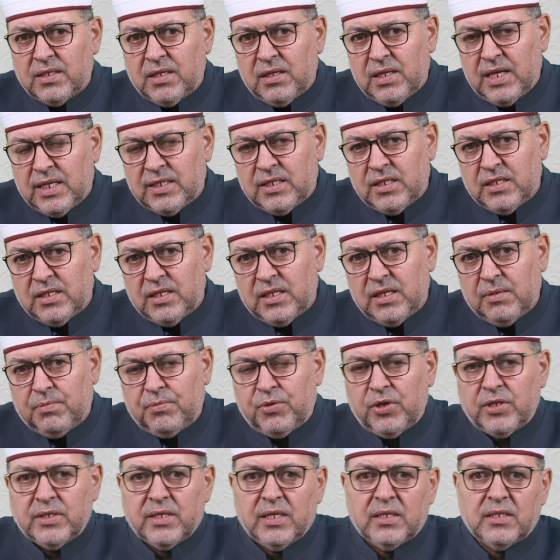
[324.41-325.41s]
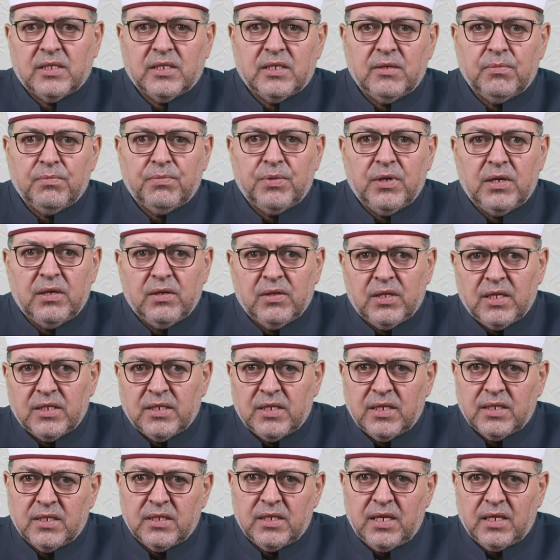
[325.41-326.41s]
That is the present simple. This
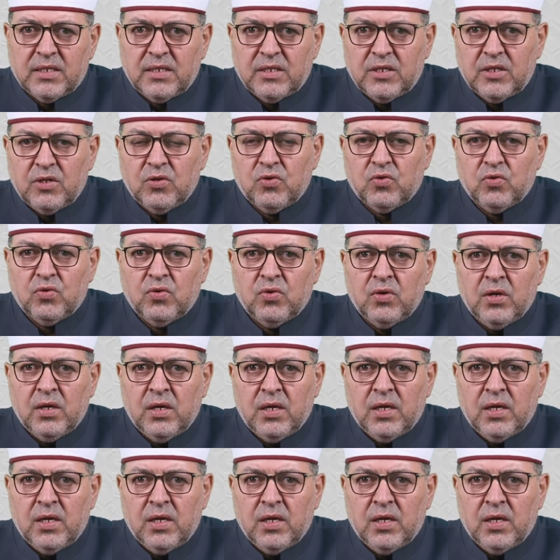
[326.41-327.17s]
is not zero,